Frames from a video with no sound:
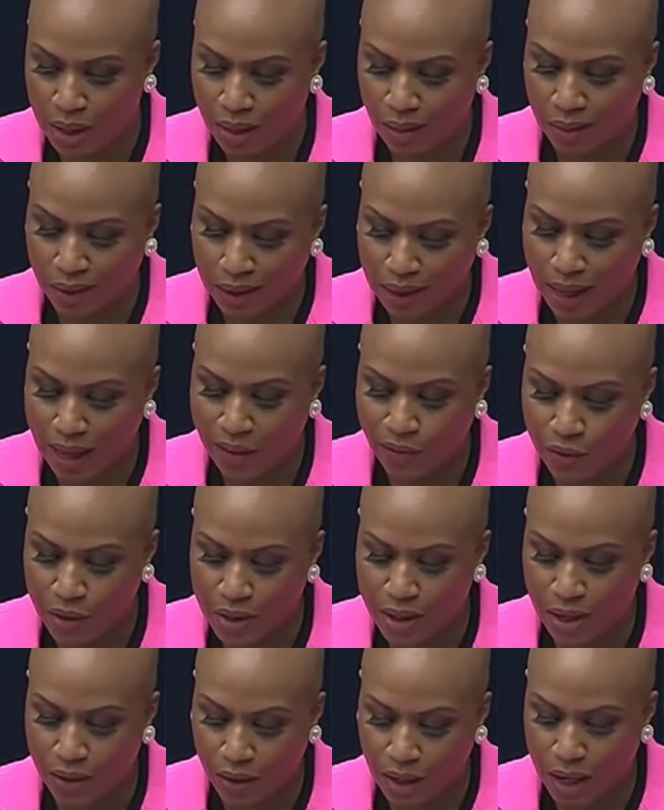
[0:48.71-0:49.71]
The life and
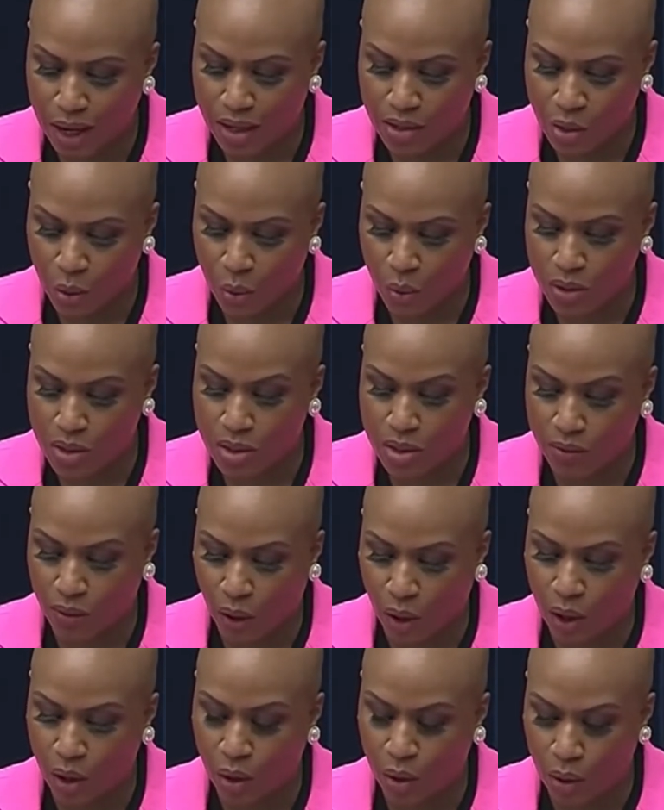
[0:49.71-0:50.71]
death consequences of our
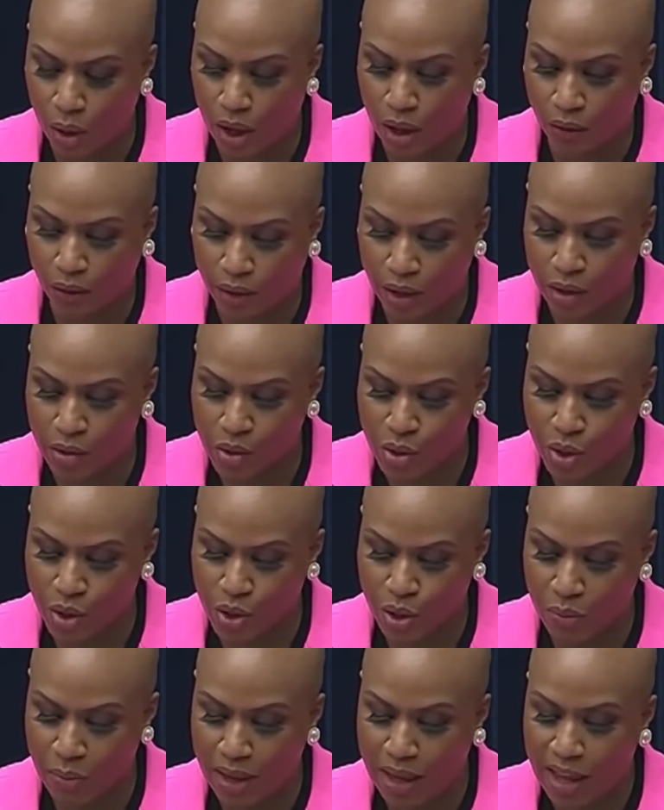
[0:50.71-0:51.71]
current healthcare
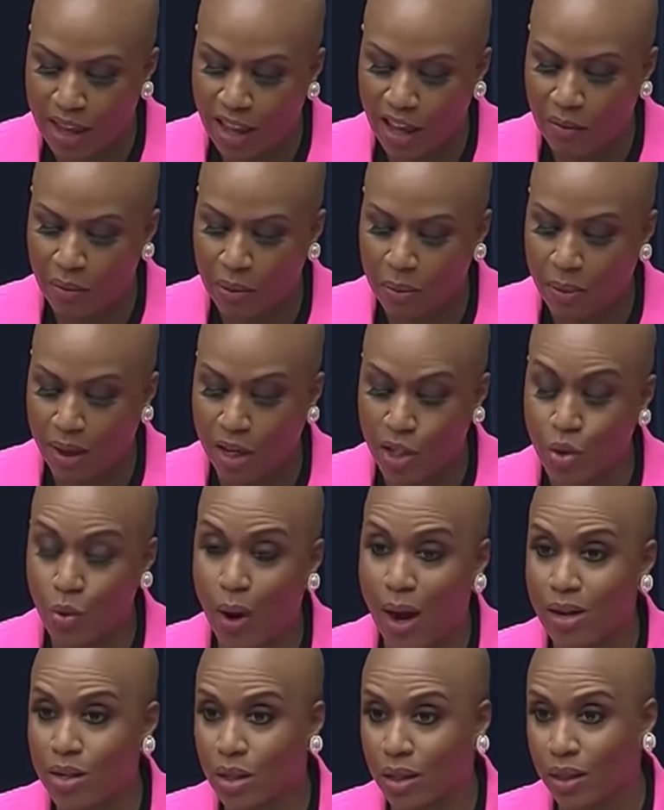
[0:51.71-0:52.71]
system have been made
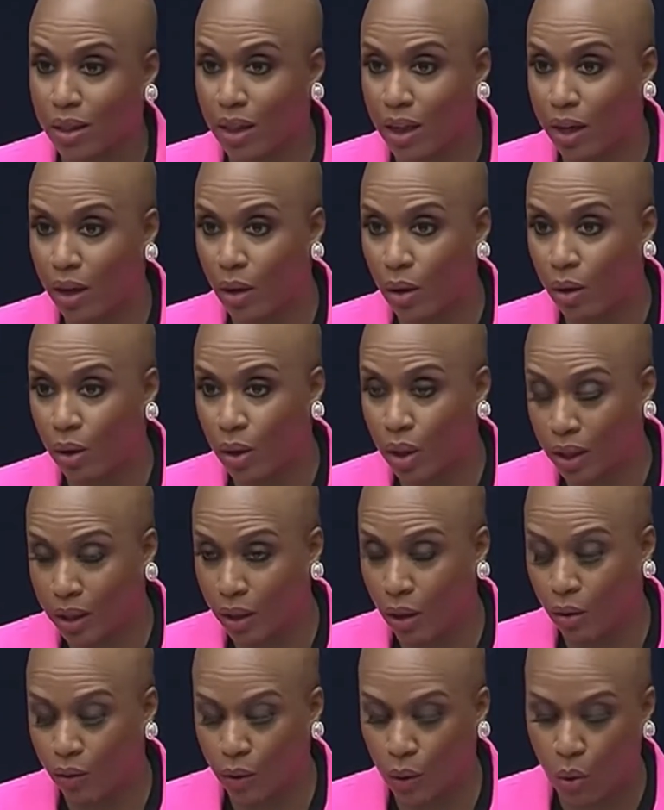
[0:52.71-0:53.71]
tragically
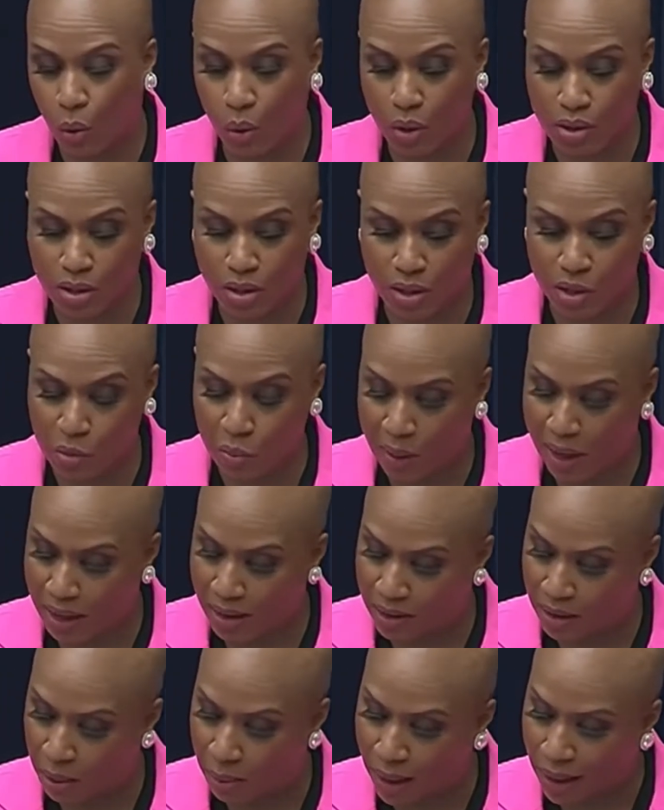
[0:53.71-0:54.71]
clear over the course of this
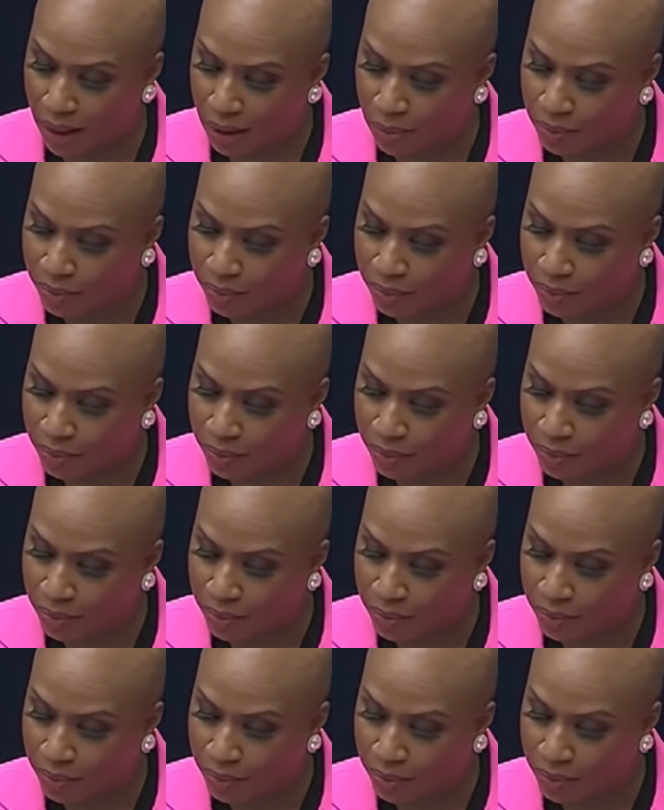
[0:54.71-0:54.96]
pandemic.